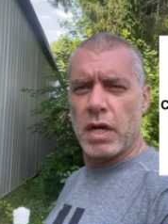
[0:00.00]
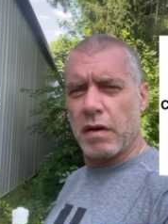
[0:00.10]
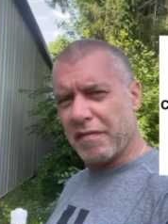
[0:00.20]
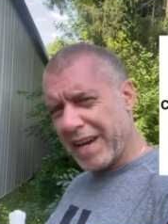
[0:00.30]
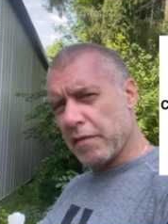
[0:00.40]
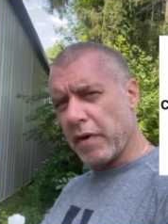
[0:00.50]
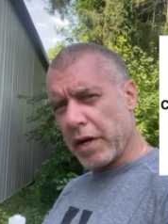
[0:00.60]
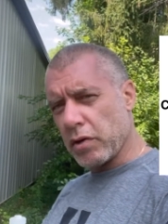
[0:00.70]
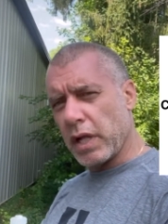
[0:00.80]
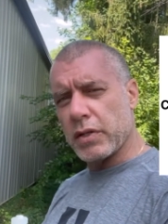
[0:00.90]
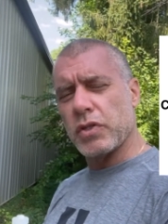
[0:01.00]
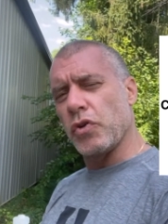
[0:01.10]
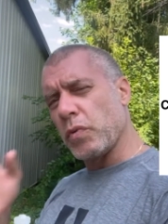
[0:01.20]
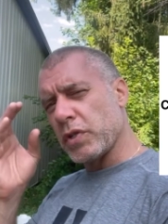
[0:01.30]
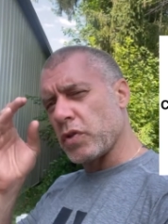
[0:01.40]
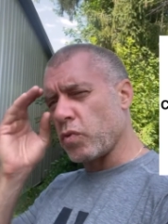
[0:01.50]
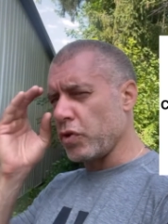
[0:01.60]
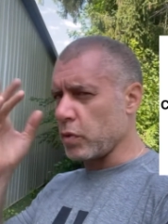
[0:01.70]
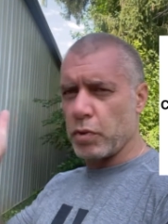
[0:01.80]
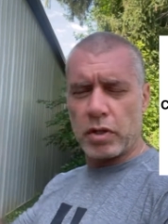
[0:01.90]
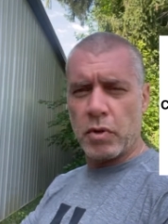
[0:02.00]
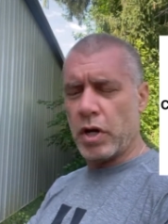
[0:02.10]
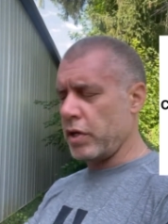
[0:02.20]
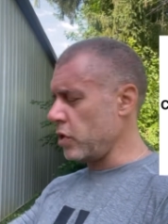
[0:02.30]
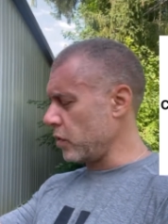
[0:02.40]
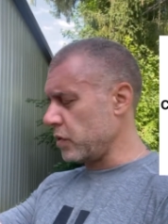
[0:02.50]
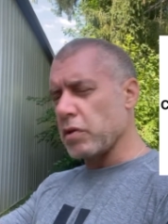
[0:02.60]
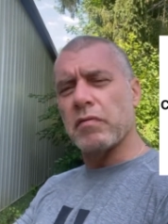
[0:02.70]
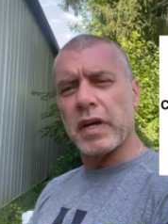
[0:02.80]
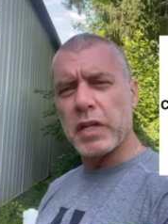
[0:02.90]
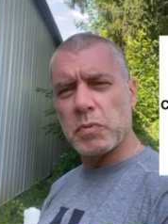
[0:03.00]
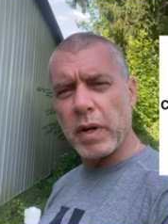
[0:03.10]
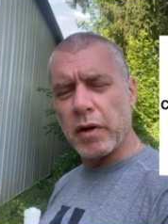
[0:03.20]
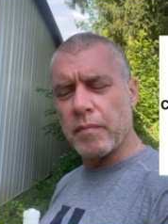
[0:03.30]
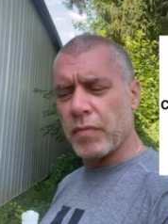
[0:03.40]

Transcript: vein finder glasses, the only ones in the world. You just put them on, you can see your veins better.